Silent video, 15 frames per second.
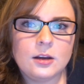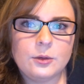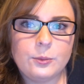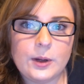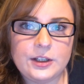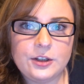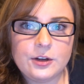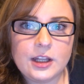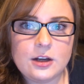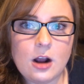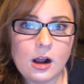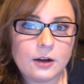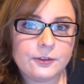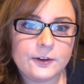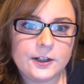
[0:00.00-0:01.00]
When you can
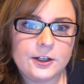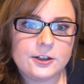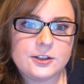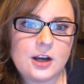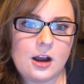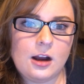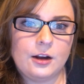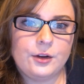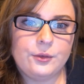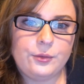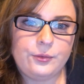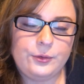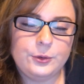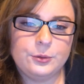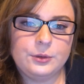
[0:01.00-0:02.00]
offer your dog
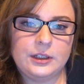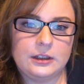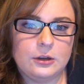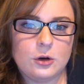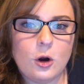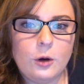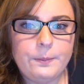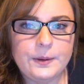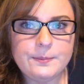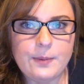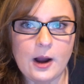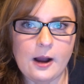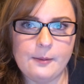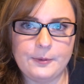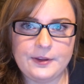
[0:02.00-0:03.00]
food in an open
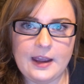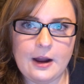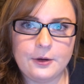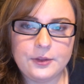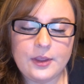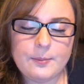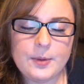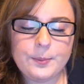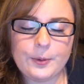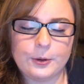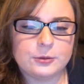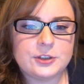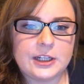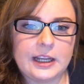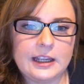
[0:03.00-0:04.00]
palm without them
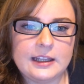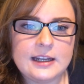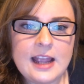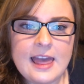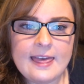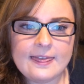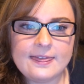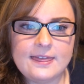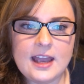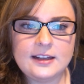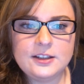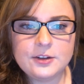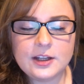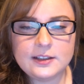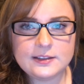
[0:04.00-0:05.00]
approaching it, then
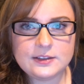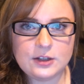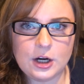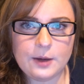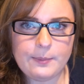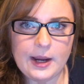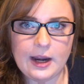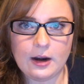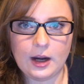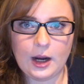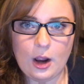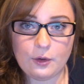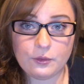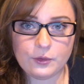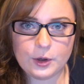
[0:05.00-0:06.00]
you can start
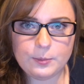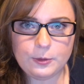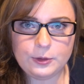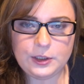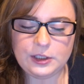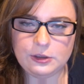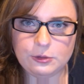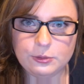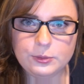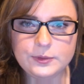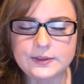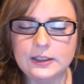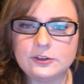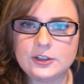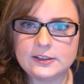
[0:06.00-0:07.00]
pairing a verbal cue,
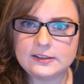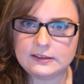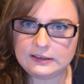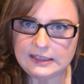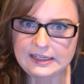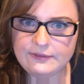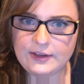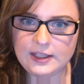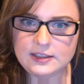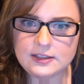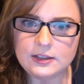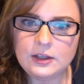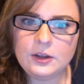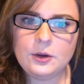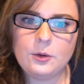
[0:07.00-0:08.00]
such as leave
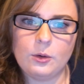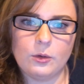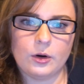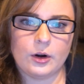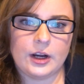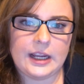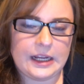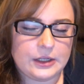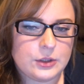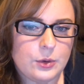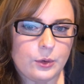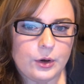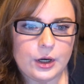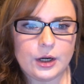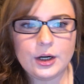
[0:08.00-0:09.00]
it or
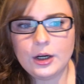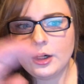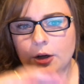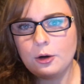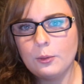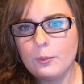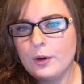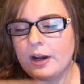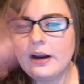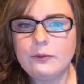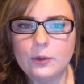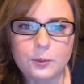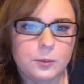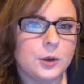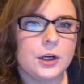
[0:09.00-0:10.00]
ignore or
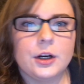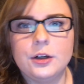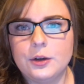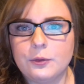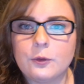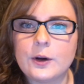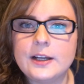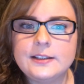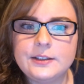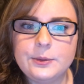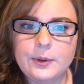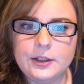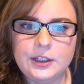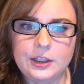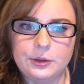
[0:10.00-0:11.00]
whatever word or phrase you
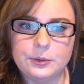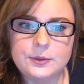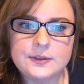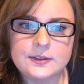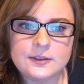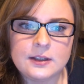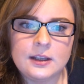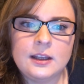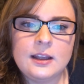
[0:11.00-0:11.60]
want to use.